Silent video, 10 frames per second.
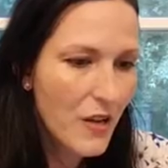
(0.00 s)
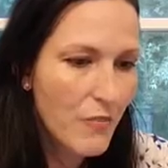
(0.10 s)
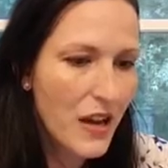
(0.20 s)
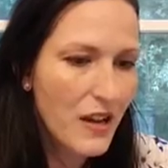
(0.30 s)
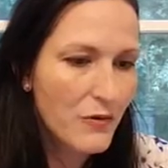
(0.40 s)

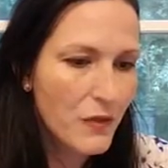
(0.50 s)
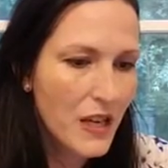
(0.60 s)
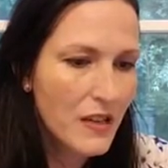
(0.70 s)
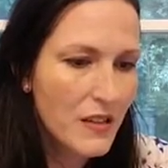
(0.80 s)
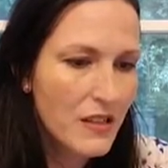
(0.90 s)
by
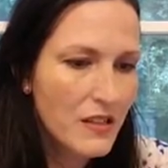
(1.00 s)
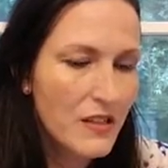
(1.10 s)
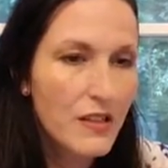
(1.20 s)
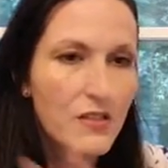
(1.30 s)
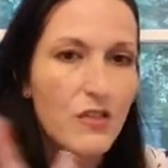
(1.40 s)
faith into
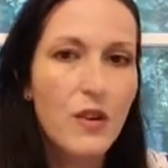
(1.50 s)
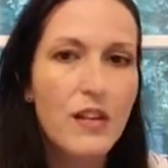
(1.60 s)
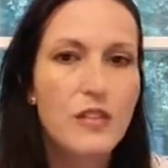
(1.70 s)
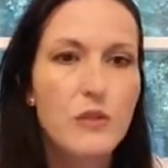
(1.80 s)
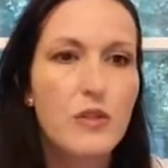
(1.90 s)
this
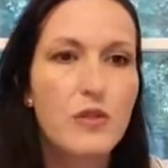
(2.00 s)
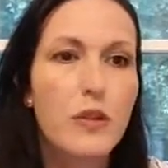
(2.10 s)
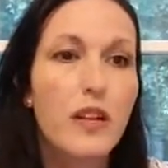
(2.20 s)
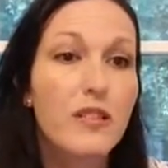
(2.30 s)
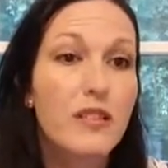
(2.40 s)
grace which we
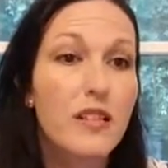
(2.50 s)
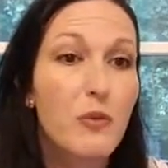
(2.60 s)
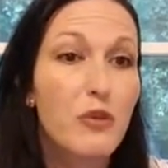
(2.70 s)
now stand.